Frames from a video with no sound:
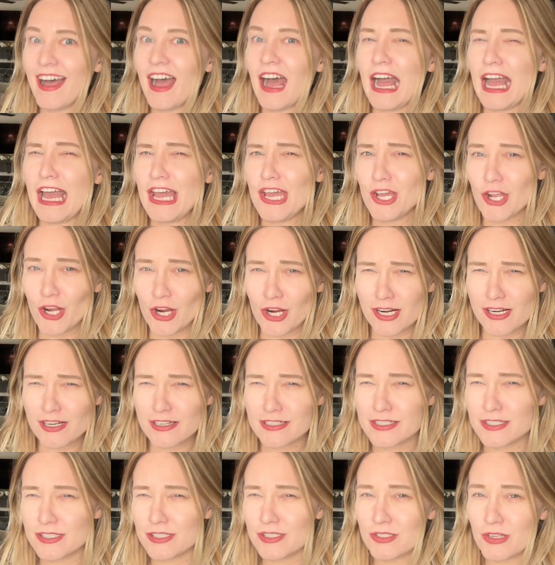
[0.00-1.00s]
I heard
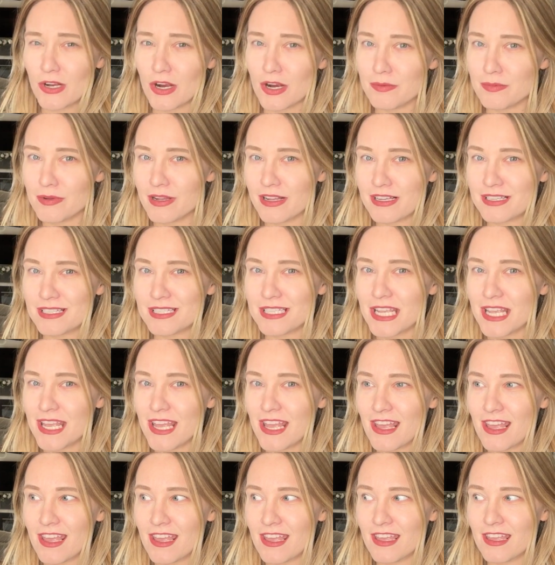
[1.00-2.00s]
Starbucks
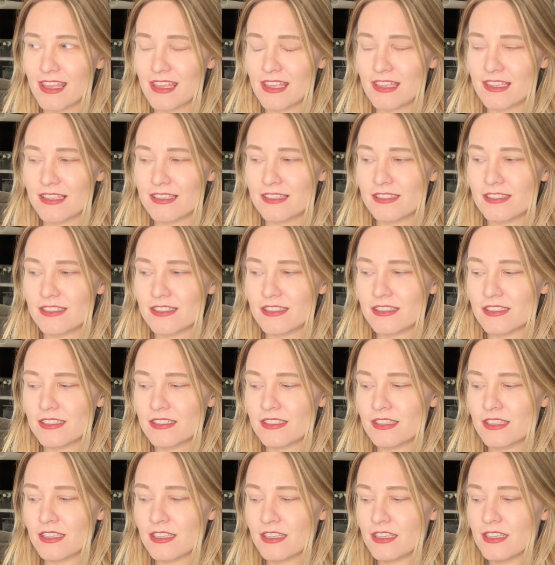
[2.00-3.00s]

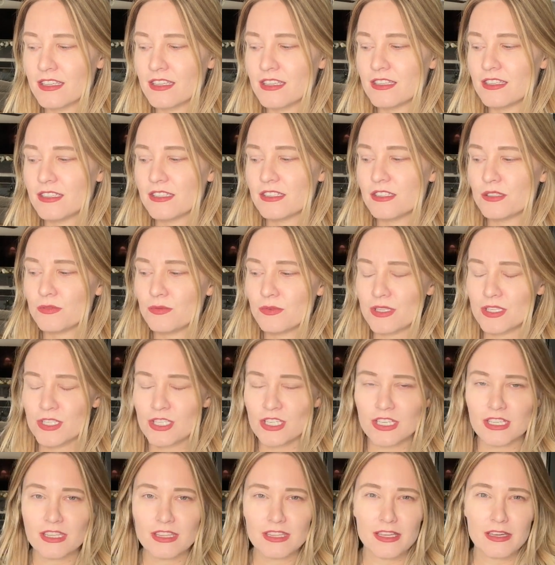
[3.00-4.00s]
is
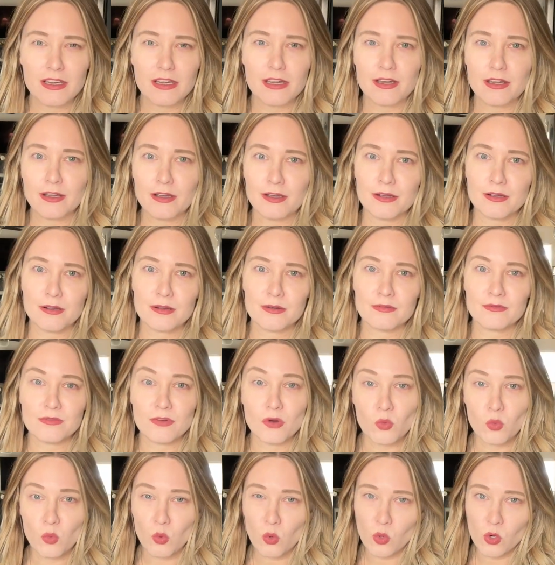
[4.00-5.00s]
switching their
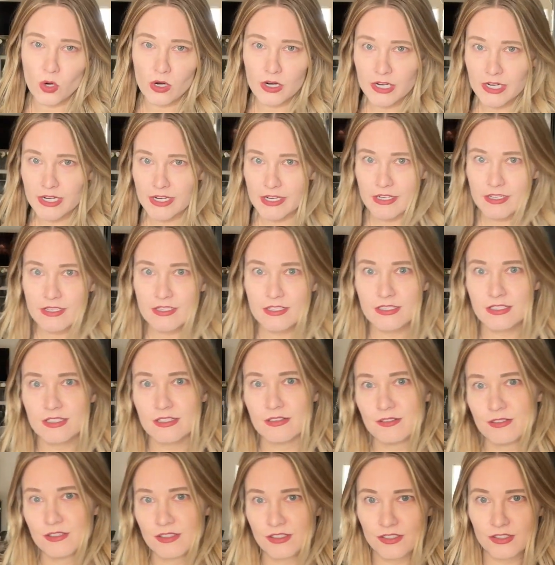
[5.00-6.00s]
rewards,
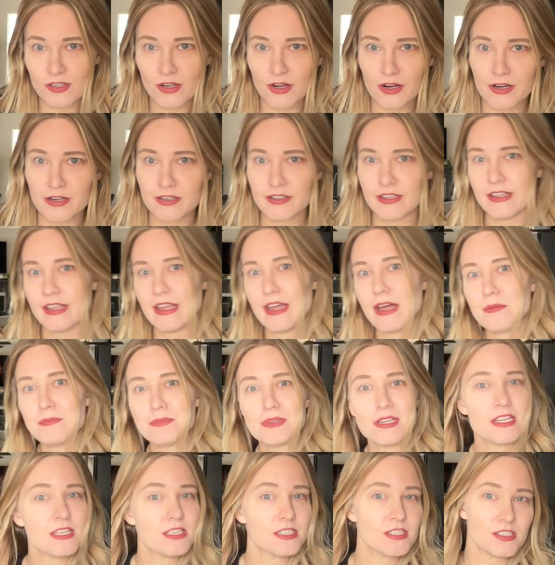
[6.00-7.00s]
their star, like how
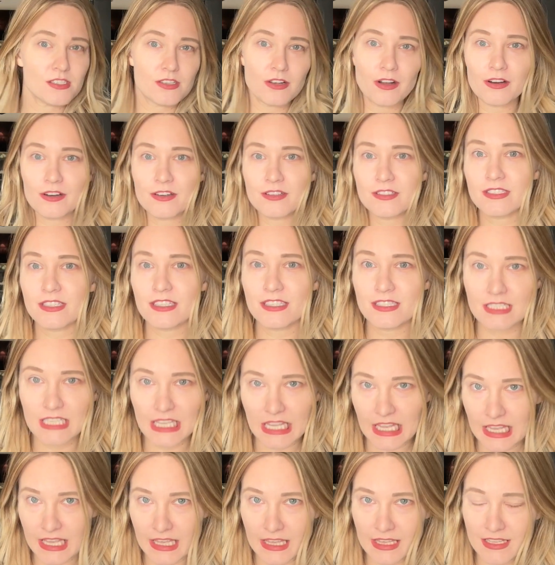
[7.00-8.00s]
many stars it
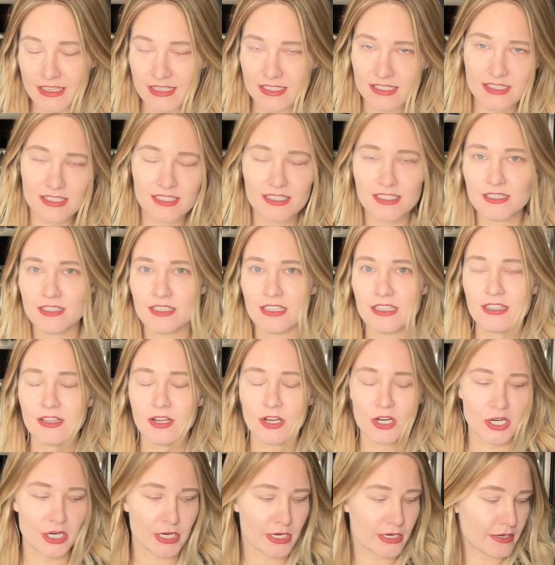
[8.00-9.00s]
takes to
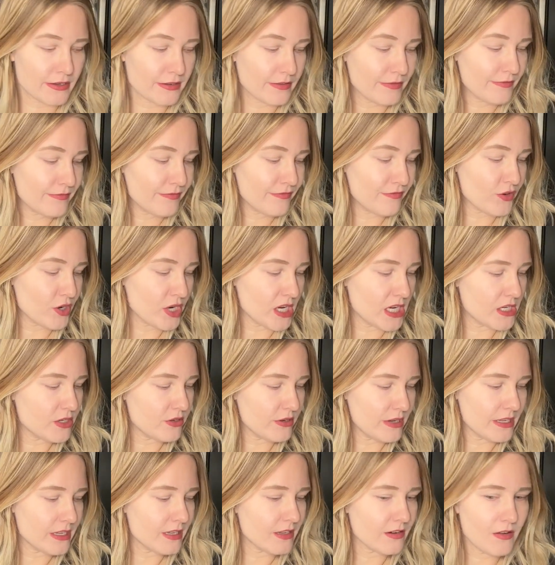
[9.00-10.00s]
earn a free
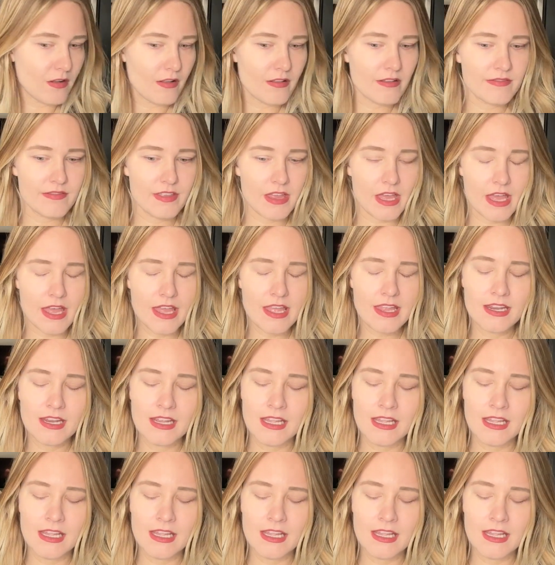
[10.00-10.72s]
drink and all of that.